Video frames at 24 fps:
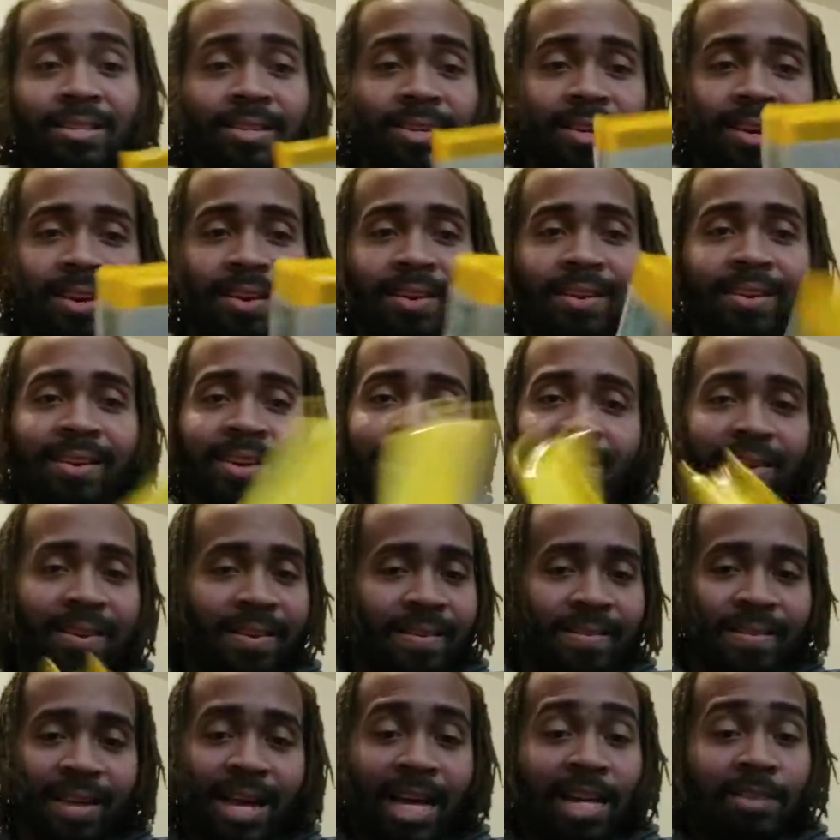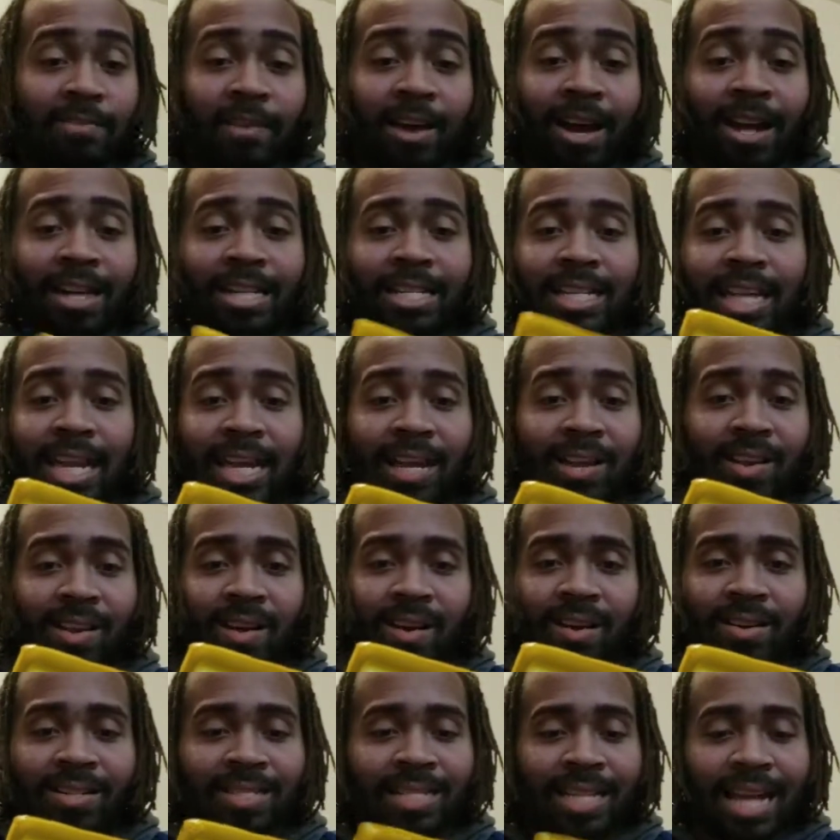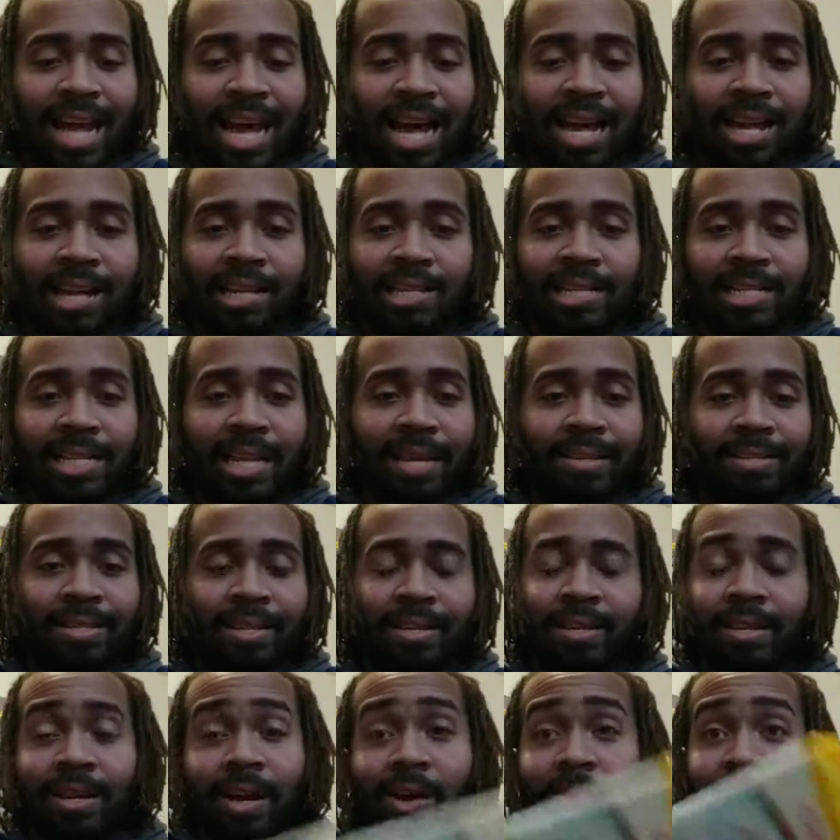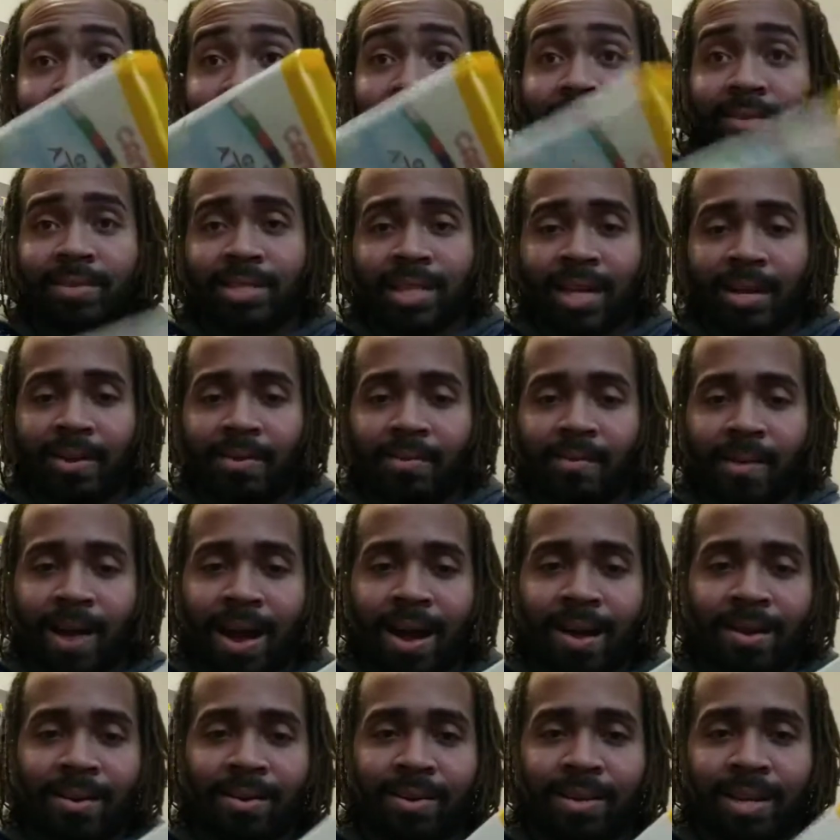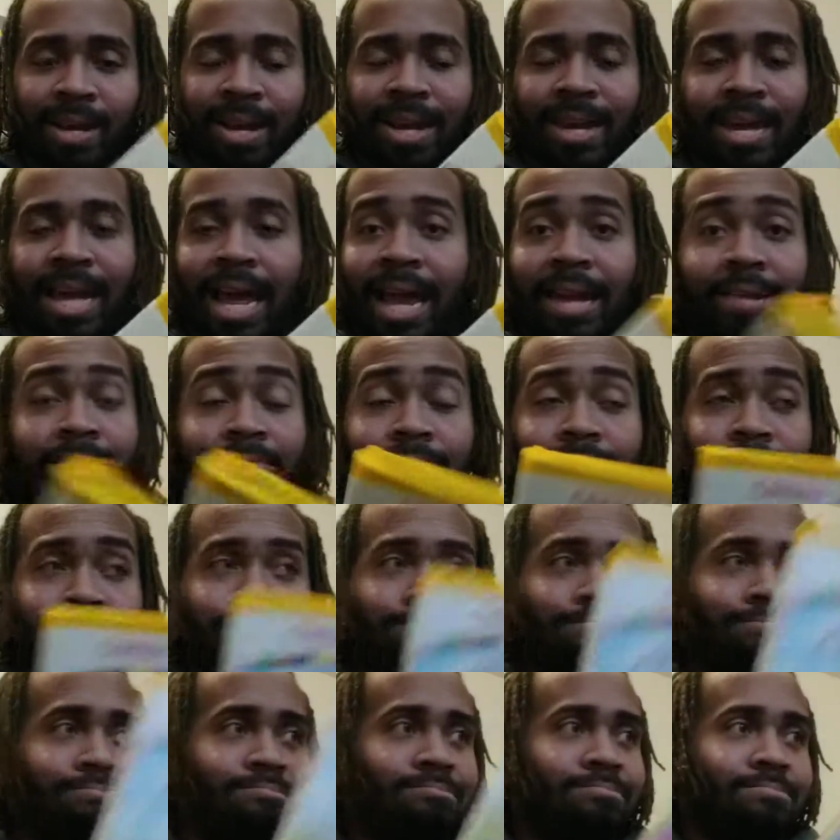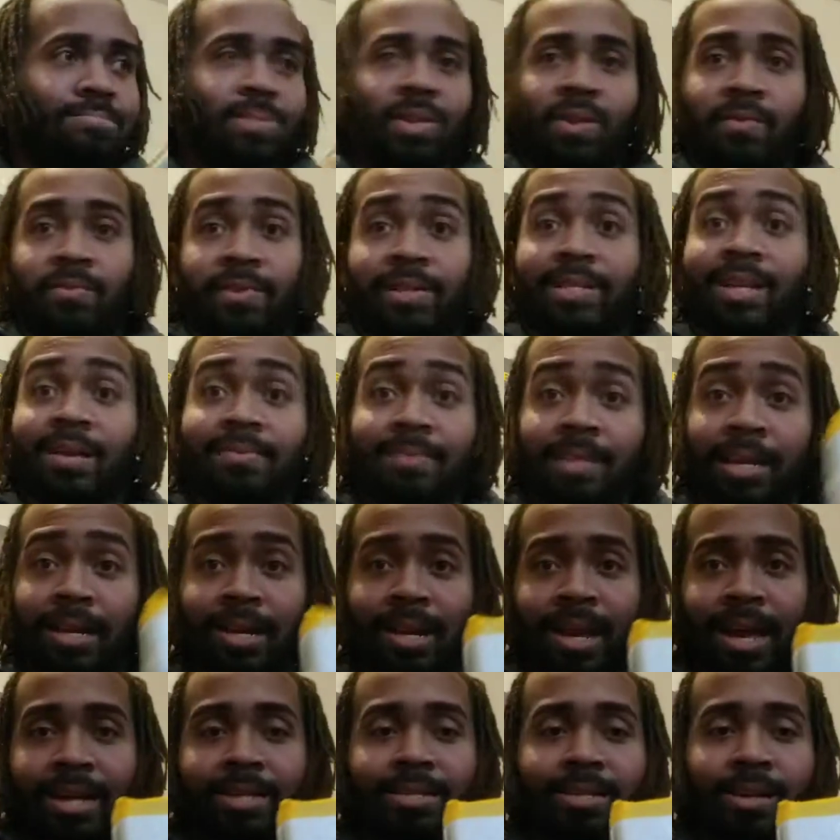That's why I'm just like alongside other tastes of the Goodwill. I was like, wow, okay, first time seeing that.